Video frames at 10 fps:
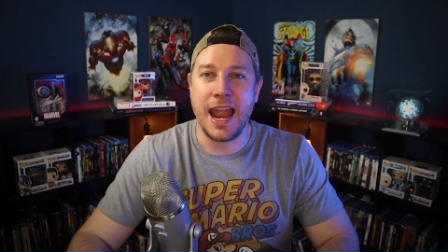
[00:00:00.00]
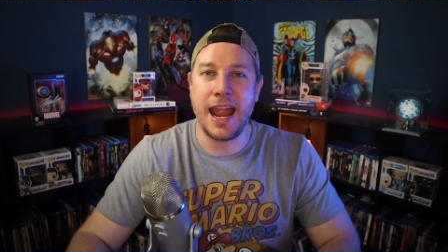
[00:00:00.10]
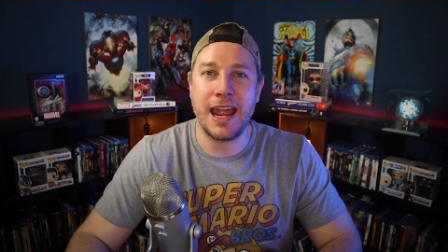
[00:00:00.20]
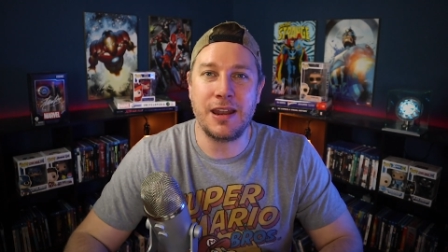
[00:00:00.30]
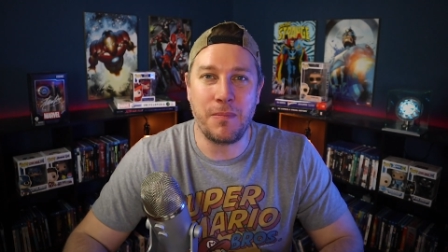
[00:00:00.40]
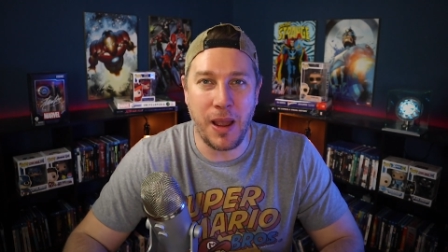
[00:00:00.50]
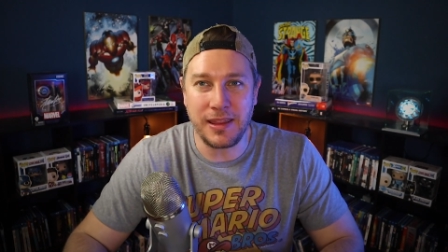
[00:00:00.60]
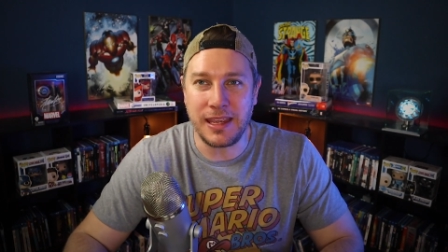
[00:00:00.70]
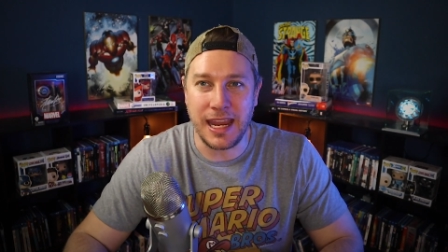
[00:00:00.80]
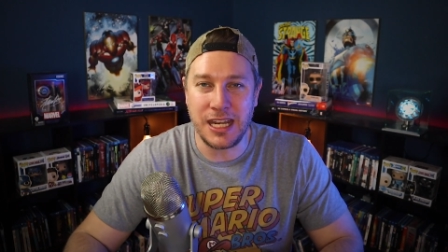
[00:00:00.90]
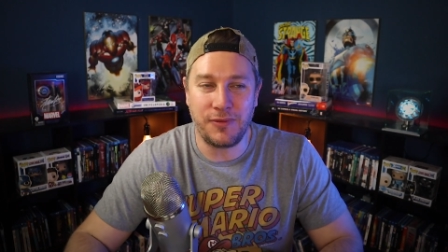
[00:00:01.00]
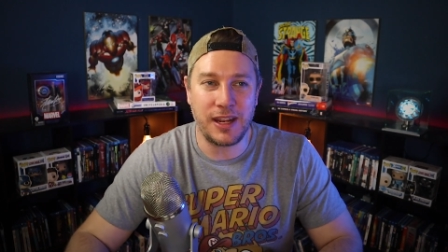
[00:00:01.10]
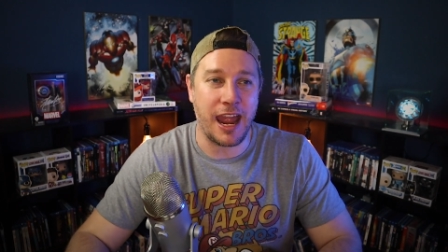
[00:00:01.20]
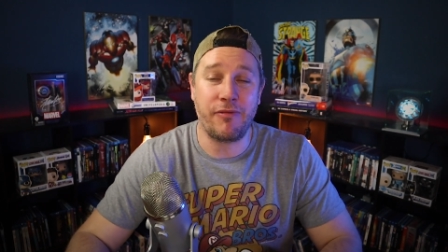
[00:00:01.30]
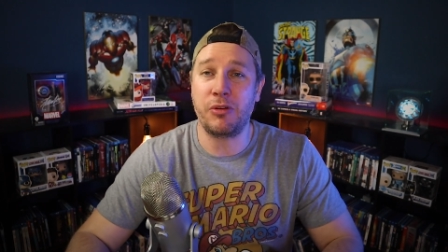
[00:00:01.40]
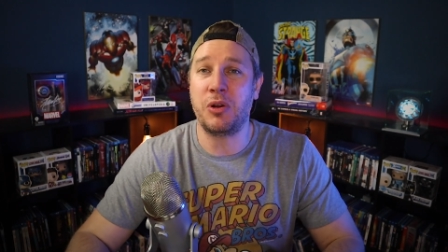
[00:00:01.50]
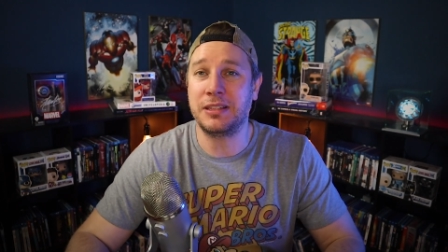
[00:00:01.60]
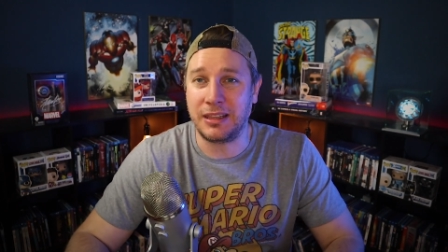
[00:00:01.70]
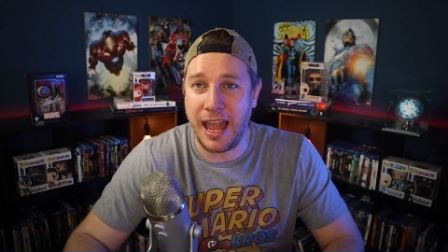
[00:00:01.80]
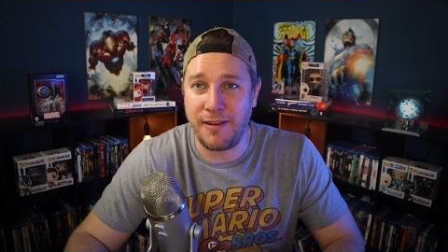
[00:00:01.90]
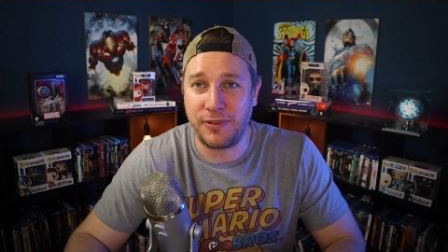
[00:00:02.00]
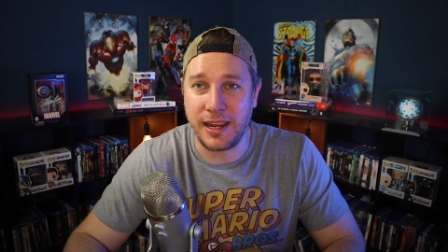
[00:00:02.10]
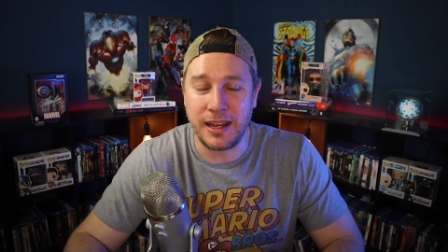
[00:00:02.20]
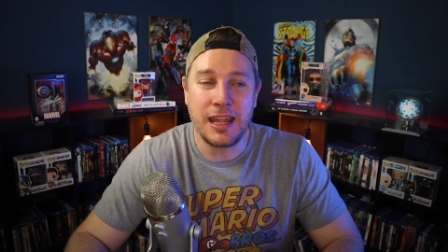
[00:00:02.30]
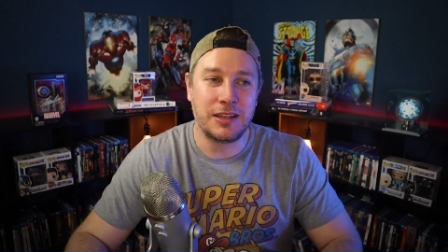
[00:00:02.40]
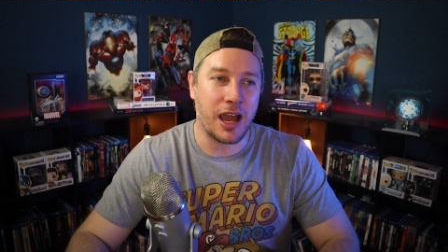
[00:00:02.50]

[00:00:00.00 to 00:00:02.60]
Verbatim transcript: And by the end of it, everyone's laughing.